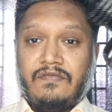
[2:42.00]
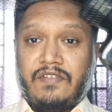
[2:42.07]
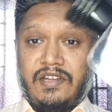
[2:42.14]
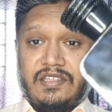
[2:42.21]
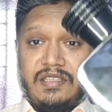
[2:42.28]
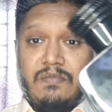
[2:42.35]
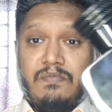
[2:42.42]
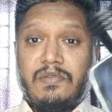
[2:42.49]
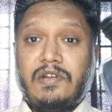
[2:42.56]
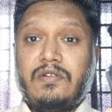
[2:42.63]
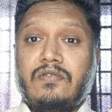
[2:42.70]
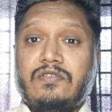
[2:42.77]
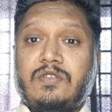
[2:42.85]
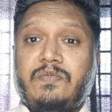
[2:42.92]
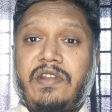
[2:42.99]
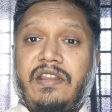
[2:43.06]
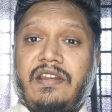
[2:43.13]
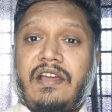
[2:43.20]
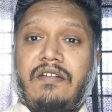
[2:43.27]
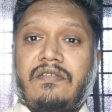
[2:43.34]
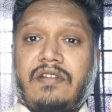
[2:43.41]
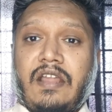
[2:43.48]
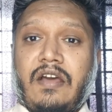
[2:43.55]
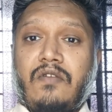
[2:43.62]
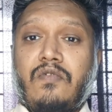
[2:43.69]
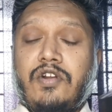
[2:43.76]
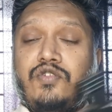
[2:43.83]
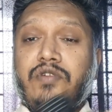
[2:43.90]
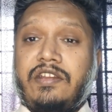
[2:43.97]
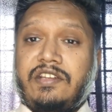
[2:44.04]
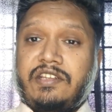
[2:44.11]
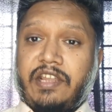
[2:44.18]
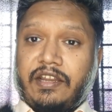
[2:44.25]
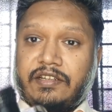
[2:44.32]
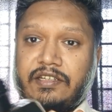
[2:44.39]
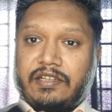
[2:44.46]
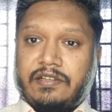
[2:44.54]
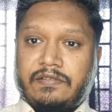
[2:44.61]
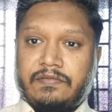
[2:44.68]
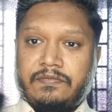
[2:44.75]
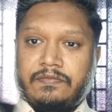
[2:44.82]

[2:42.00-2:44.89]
Very simple notes breakdown. Now what do I detect?